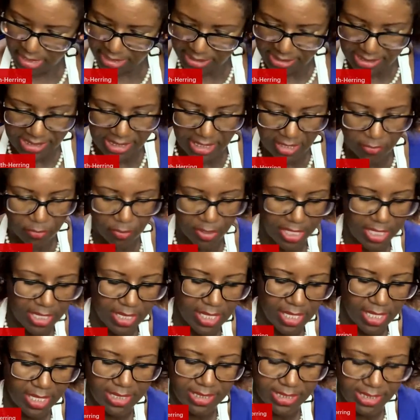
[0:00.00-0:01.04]
and see if we
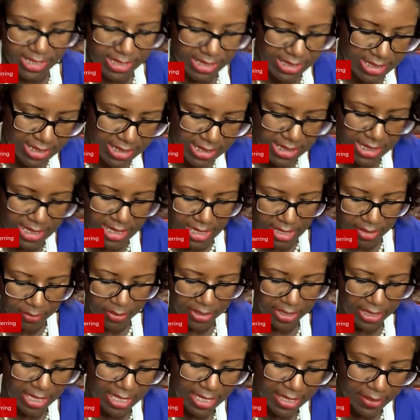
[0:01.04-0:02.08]
get the consistency that
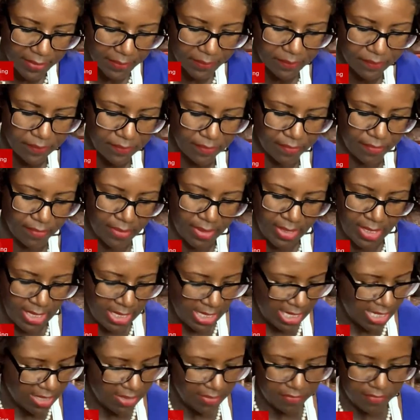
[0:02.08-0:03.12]
we like
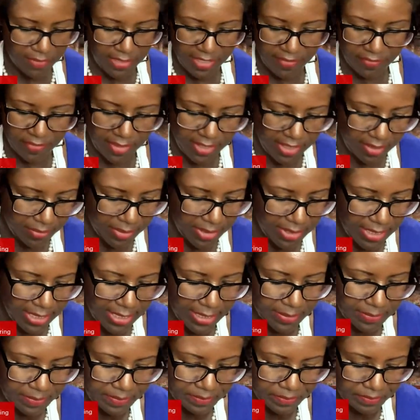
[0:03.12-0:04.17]
and the flavor that we
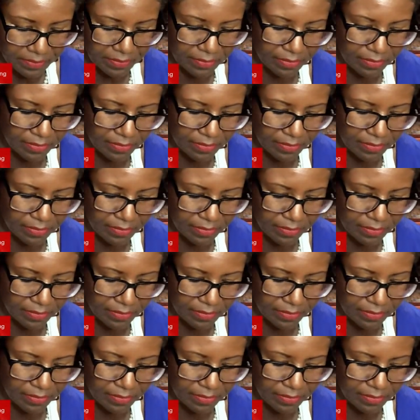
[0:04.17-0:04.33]
like.